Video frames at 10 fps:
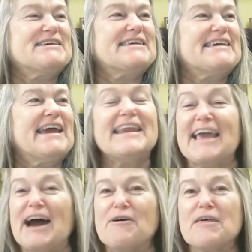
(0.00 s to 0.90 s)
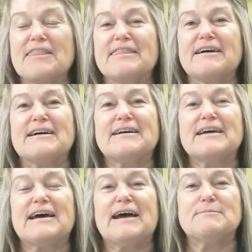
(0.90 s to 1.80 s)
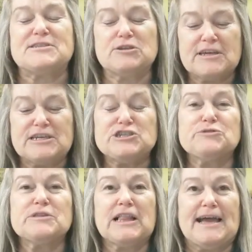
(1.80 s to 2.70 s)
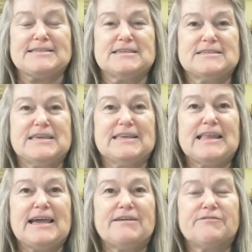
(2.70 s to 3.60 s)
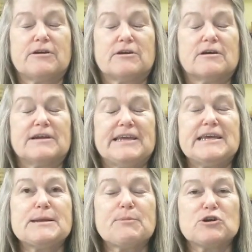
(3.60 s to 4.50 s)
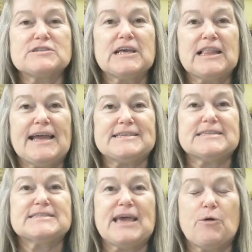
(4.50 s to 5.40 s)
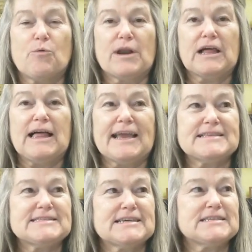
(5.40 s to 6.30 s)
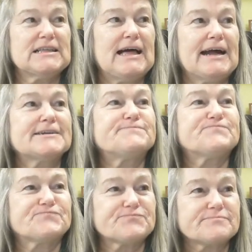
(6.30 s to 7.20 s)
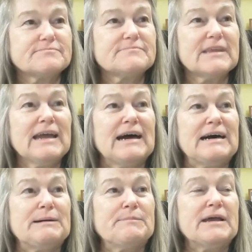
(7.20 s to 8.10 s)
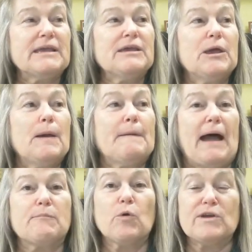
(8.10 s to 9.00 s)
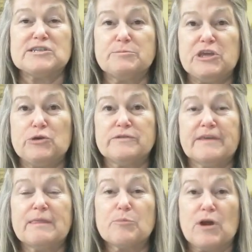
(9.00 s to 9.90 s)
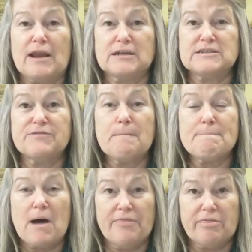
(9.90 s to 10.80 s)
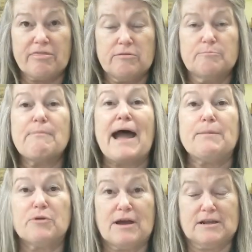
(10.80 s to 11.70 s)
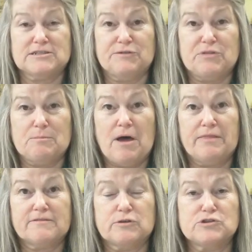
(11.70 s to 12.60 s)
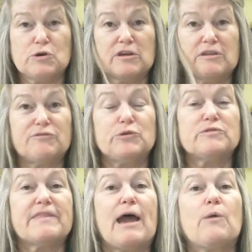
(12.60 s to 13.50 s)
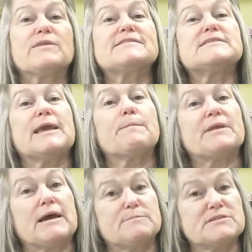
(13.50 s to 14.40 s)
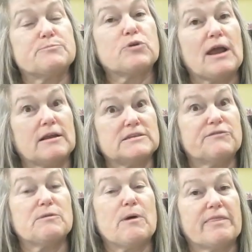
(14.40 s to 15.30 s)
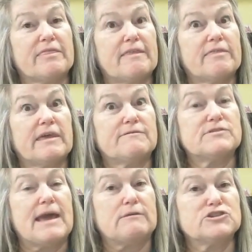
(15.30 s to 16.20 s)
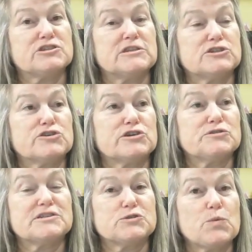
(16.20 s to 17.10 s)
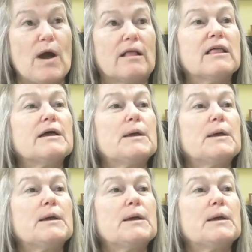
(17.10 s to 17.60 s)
Anyhow, I'm still going to do the classes, the in-live or in-person classes at 1 o'clock and 6 o'clock. I'm going to be using the product of the month, my product of the month. So don't confuse that with Stampin' Up's product of the month that they've now just introduced as well.